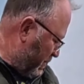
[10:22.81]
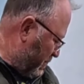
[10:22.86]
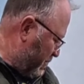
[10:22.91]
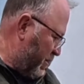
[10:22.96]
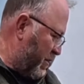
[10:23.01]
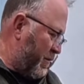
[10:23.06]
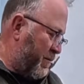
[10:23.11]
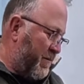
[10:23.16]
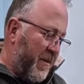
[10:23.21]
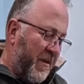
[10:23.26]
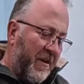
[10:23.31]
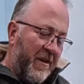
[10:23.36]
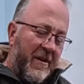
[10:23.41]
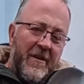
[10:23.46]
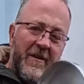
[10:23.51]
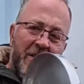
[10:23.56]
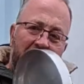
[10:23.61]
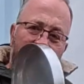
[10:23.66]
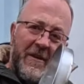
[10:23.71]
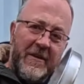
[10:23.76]
So
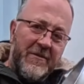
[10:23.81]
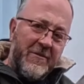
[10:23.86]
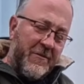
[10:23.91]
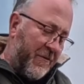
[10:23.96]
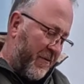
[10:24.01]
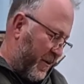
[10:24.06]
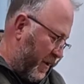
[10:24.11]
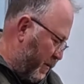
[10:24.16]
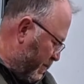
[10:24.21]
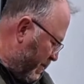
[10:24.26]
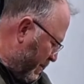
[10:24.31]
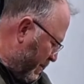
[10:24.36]
that's the frying